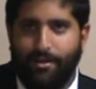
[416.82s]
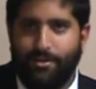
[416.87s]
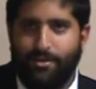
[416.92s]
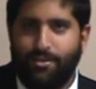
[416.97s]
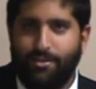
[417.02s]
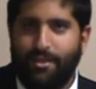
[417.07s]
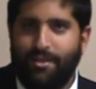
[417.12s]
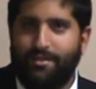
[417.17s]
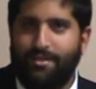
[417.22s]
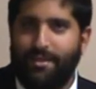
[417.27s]

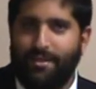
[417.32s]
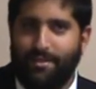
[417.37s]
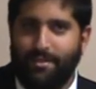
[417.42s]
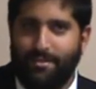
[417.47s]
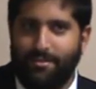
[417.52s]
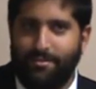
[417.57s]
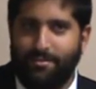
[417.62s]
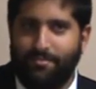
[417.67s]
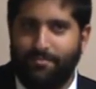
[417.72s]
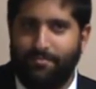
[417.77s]
So let's say
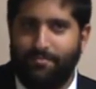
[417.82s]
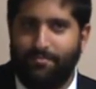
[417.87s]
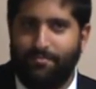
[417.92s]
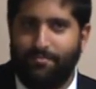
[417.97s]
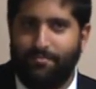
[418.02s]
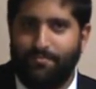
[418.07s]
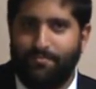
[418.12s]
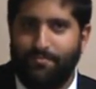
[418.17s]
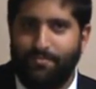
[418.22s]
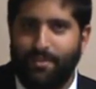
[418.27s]
this.
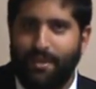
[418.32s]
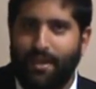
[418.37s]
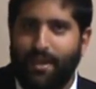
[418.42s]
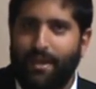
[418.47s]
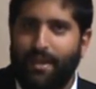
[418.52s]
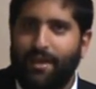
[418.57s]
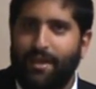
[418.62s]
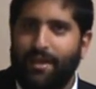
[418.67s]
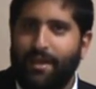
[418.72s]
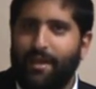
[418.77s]

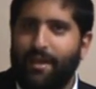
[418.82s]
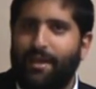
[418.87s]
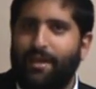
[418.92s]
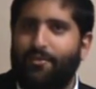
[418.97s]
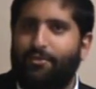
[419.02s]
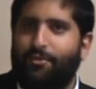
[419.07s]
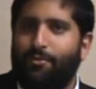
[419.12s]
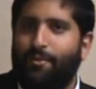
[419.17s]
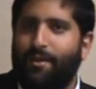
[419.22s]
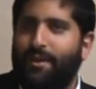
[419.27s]

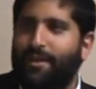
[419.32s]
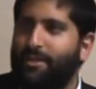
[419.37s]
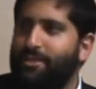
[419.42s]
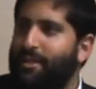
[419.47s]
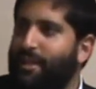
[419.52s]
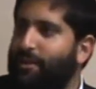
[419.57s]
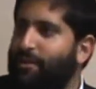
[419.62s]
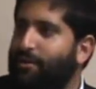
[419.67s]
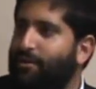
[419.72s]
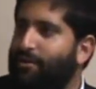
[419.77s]
If you made a
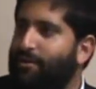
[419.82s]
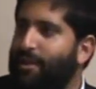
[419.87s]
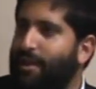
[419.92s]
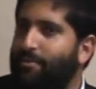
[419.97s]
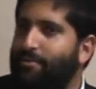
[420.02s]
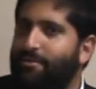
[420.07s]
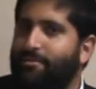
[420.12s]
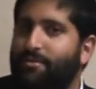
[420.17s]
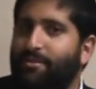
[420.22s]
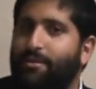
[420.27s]
shakol
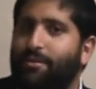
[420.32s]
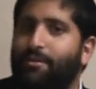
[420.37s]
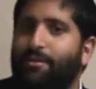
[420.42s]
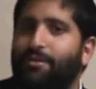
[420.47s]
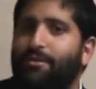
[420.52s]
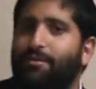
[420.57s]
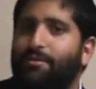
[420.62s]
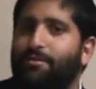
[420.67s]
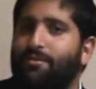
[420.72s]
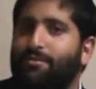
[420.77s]
ni'avid
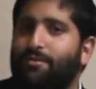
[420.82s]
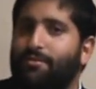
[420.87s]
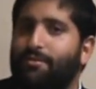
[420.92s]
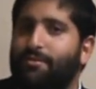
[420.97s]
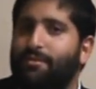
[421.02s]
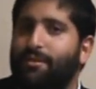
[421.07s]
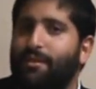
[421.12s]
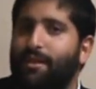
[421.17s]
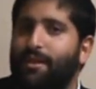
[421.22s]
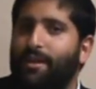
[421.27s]
varo,
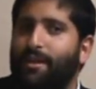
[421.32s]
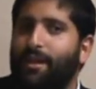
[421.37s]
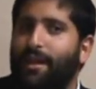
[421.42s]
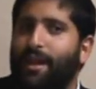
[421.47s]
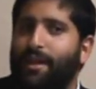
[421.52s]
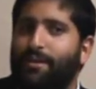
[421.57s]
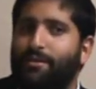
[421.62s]
and